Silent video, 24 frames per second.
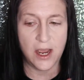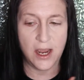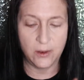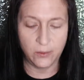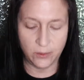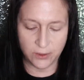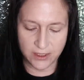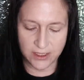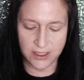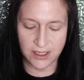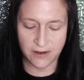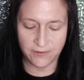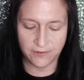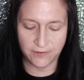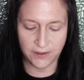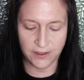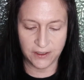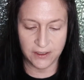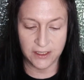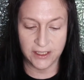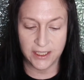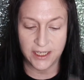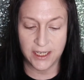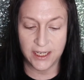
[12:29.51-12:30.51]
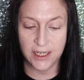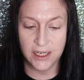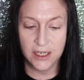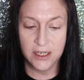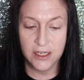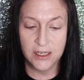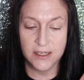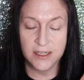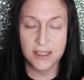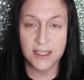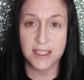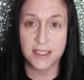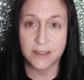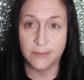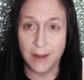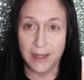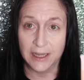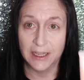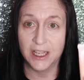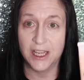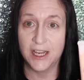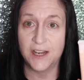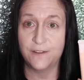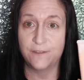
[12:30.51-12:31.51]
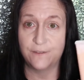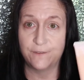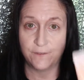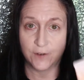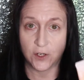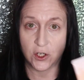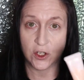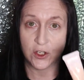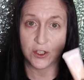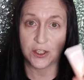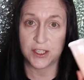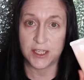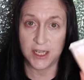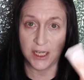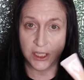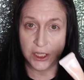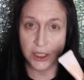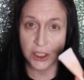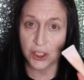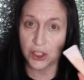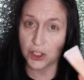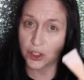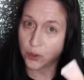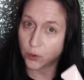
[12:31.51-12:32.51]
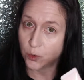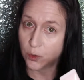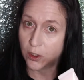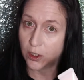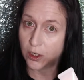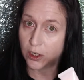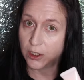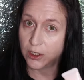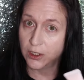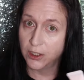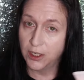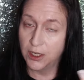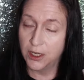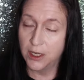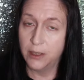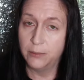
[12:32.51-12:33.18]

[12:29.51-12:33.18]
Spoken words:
I would definitely smell it first in the store